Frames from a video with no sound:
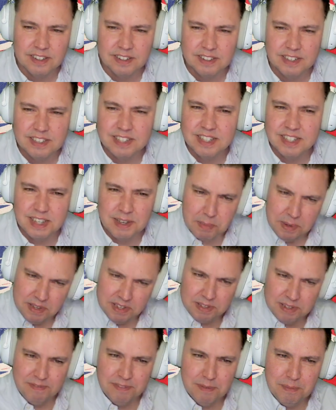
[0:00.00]
I mean,
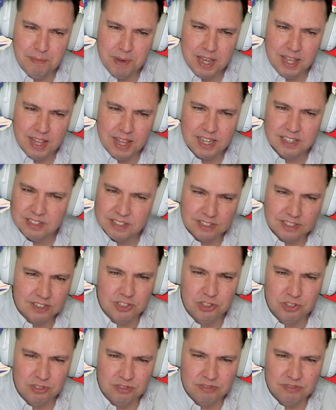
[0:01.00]
for me, that's
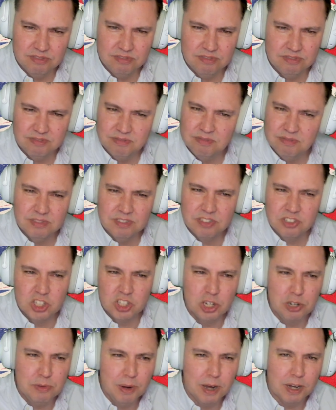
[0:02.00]

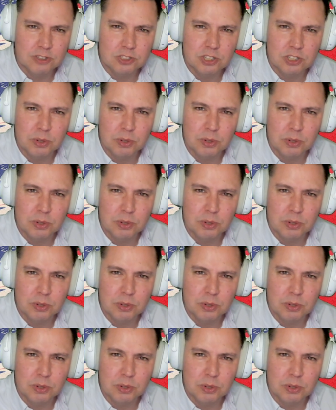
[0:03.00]
too much.